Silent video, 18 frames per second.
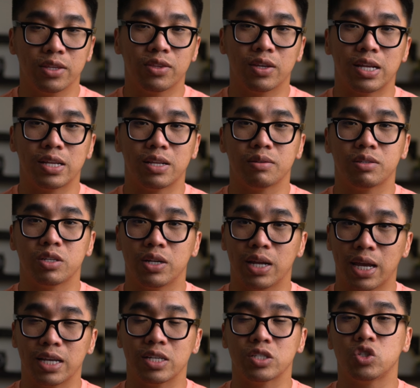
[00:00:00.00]
and
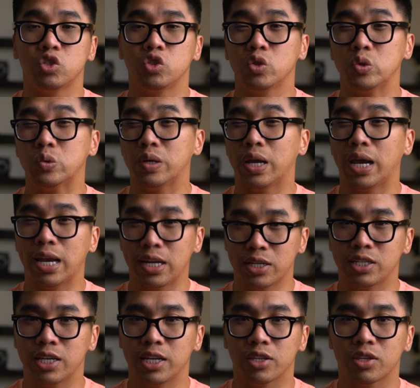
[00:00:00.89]
today is June
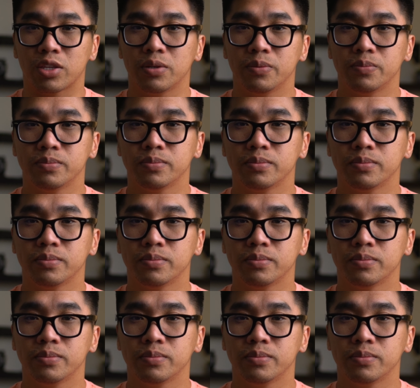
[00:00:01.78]
18th.